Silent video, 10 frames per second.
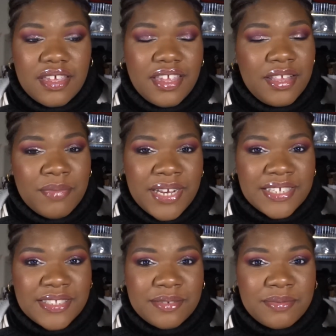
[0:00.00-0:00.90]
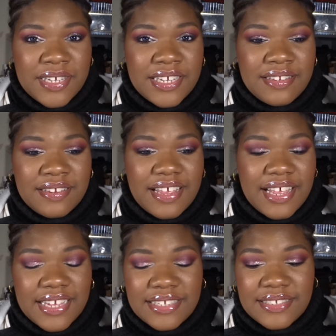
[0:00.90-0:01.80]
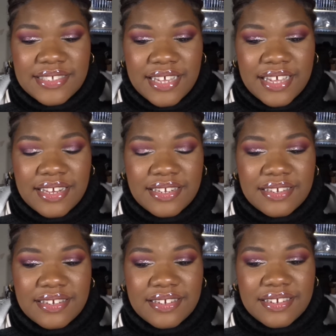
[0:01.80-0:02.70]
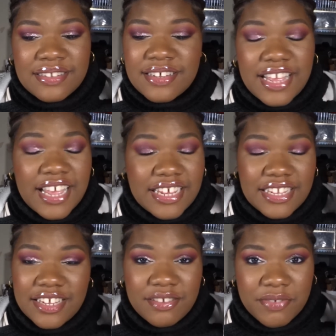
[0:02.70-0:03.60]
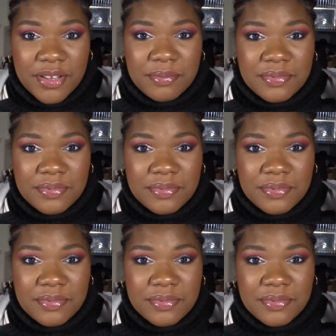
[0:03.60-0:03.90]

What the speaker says: In my last update, I said I gave up.